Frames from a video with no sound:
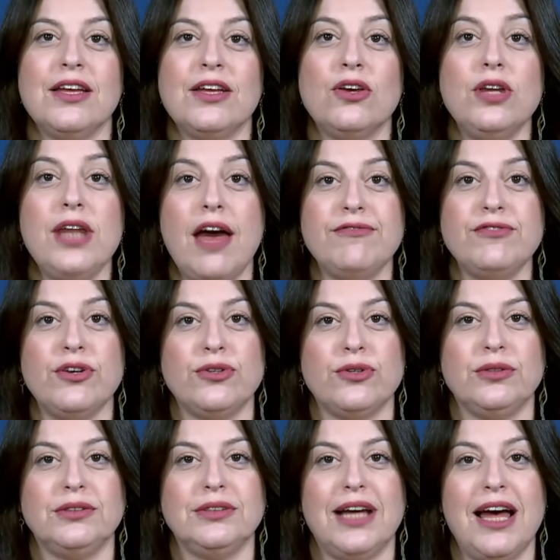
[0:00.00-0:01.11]
Good
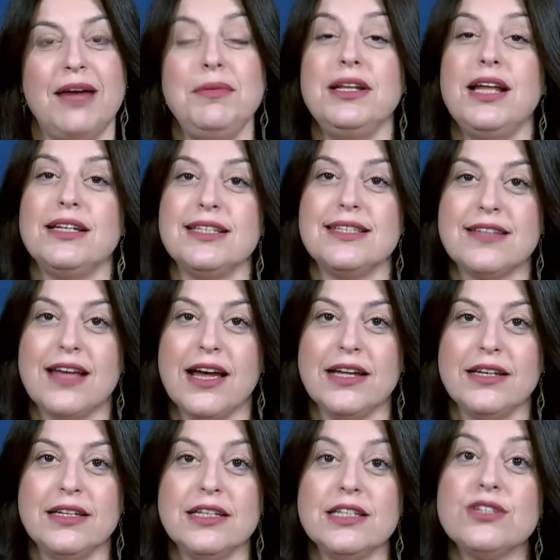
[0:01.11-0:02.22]
afternoon. I'm Ilana
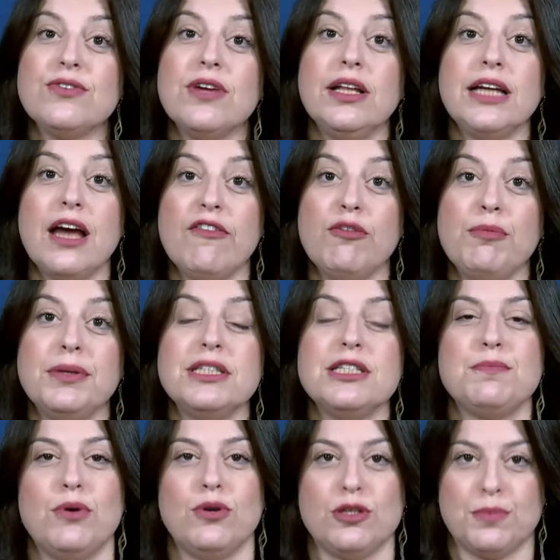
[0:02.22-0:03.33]
Stein, Israeli government
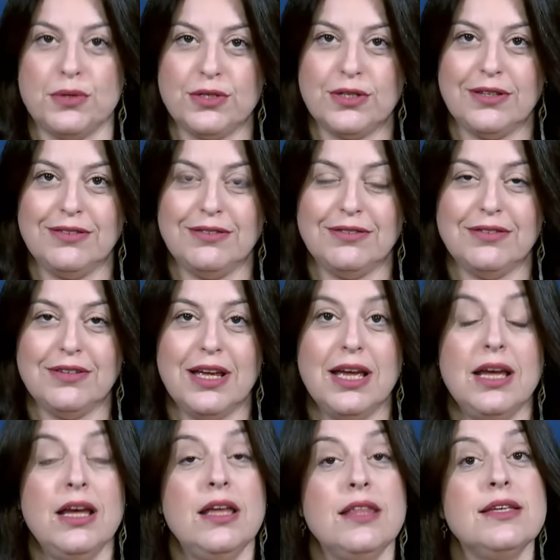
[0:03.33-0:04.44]
spokesperson.
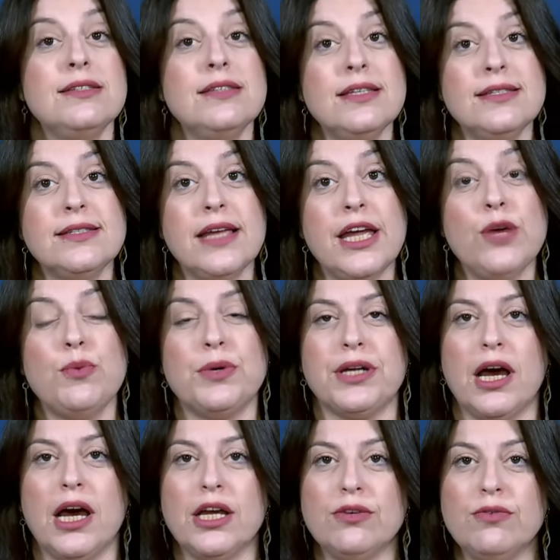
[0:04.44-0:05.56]
This is day
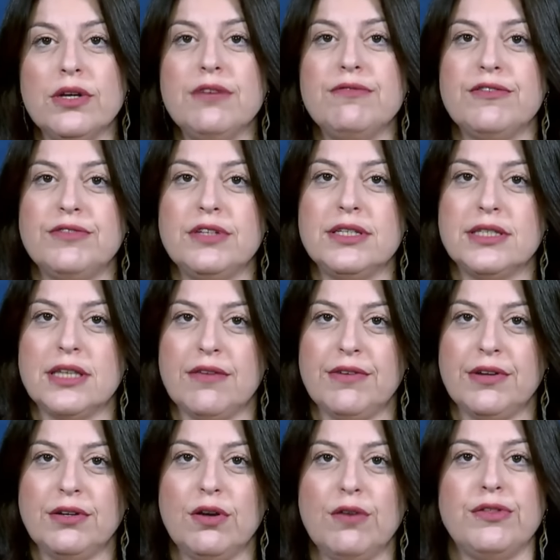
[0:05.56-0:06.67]

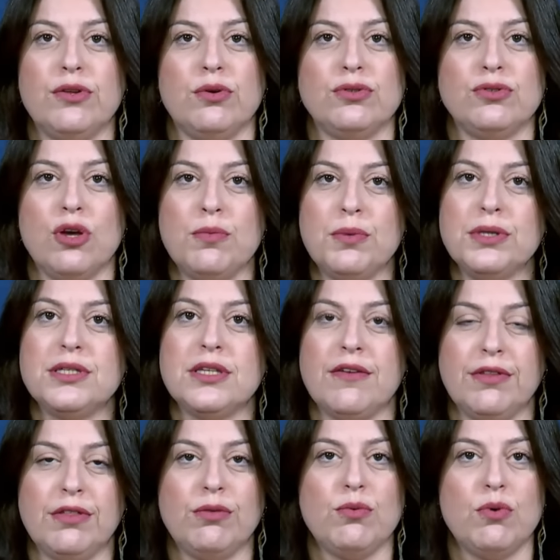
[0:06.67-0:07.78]
157 of the October
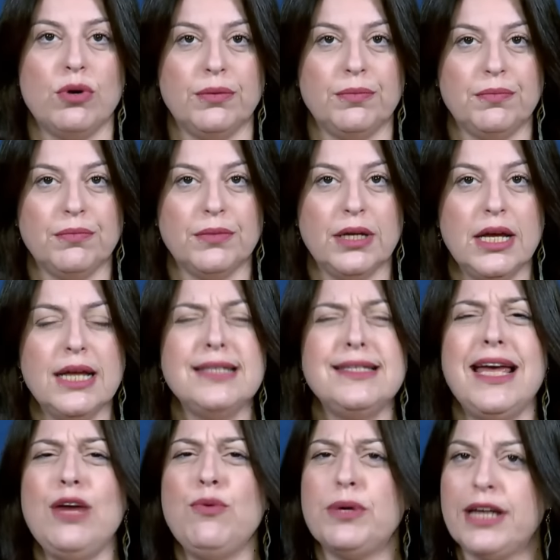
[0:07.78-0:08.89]
7th war.
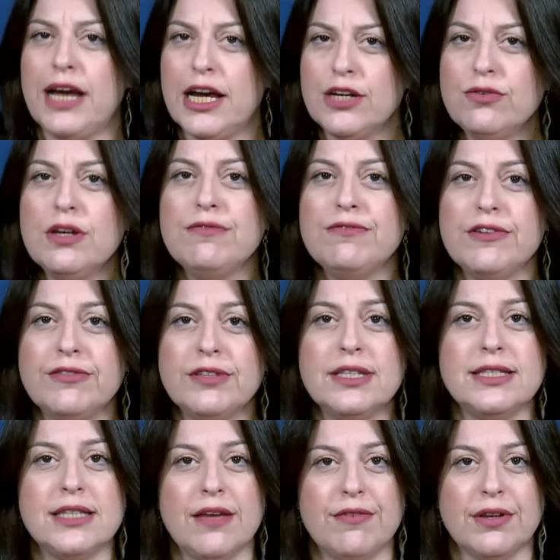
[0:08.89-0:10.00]
Day
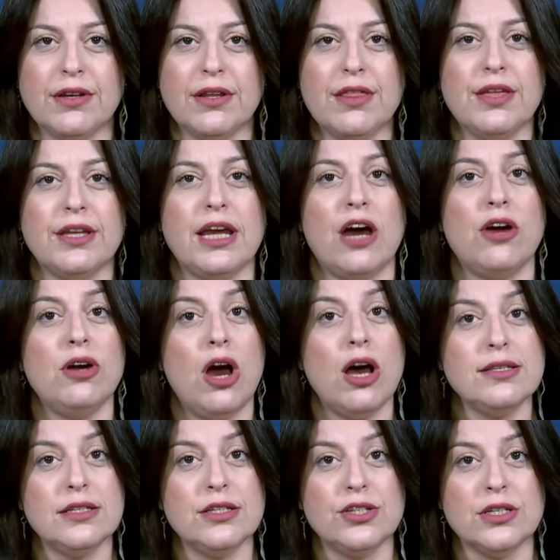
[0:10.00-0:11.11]
157 that our
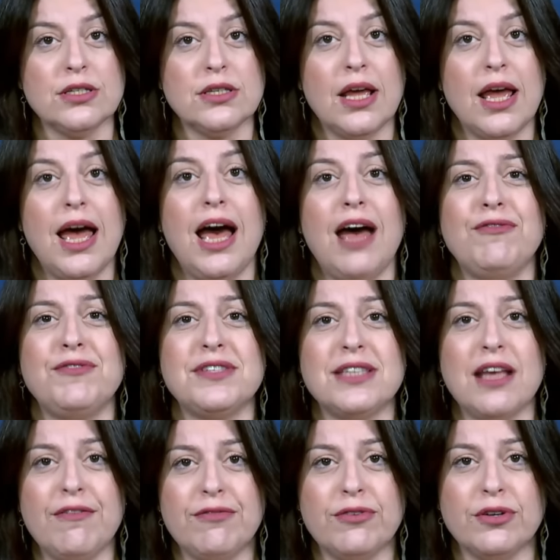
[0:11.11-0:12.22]
hostages have
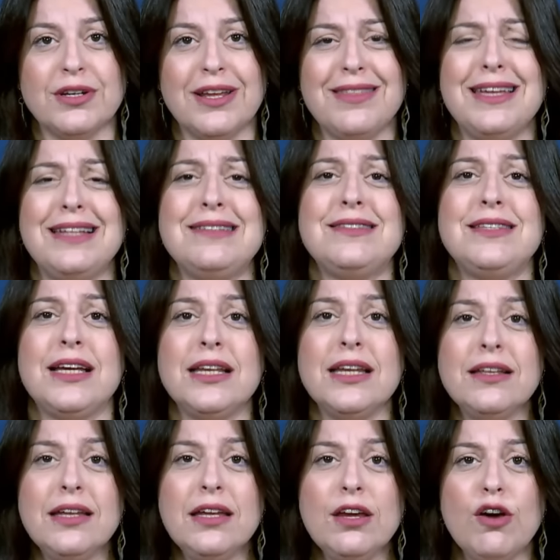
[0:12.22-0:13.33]
suffered the
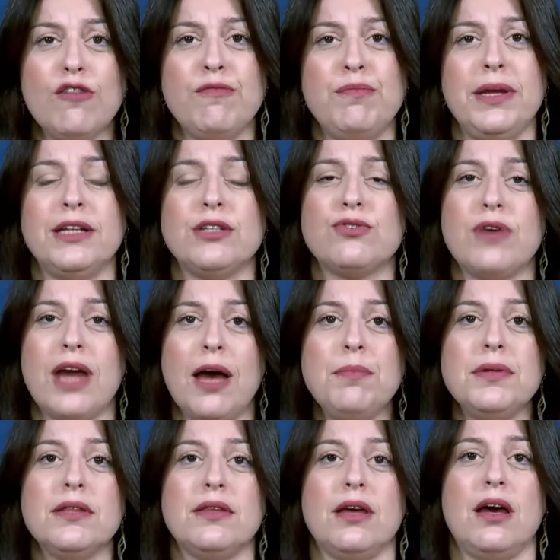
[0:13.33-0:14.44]
indignity of being trapped
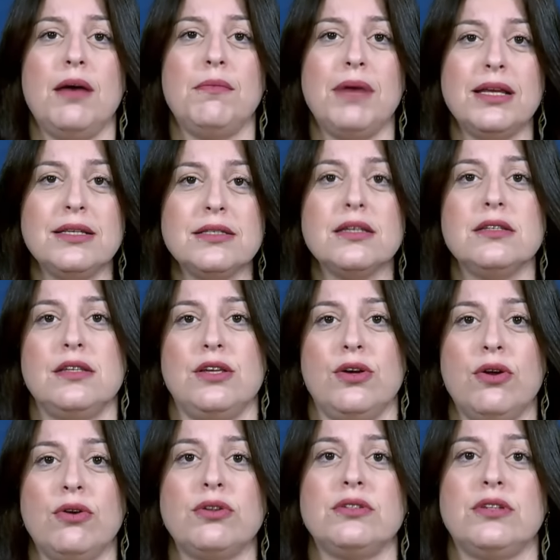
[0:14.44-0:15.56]
in the Hamas
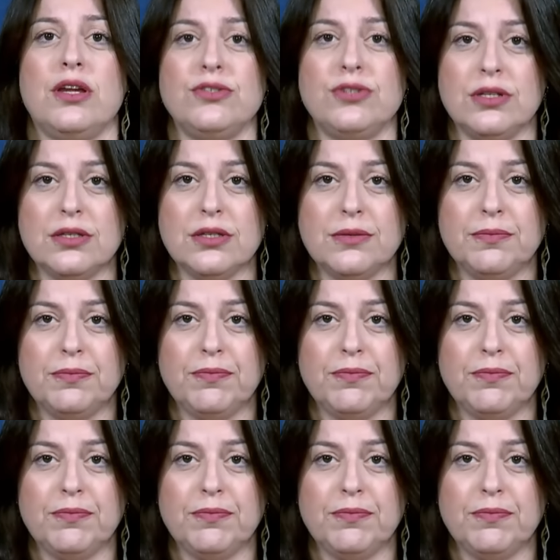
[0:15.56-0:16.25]
terror dungeons.